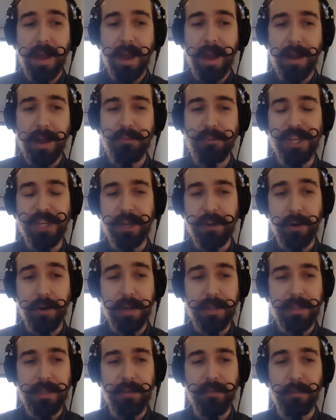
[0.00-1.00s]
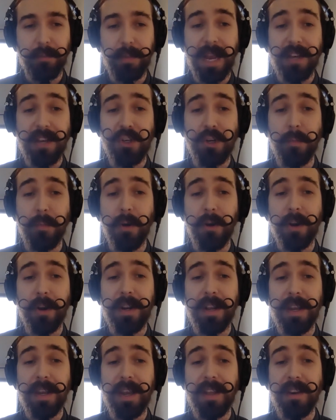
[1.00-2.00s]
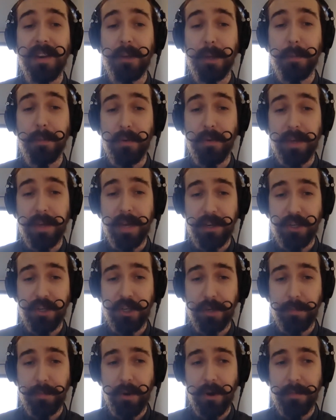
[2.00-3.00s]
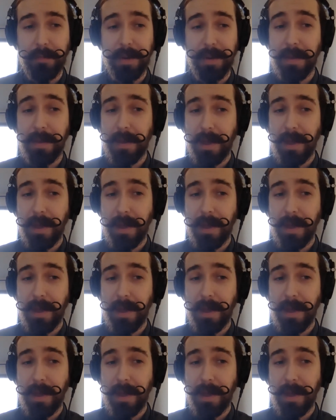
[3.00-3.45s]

I'm Jake Cressy from Ashton Marketing and Communication Department.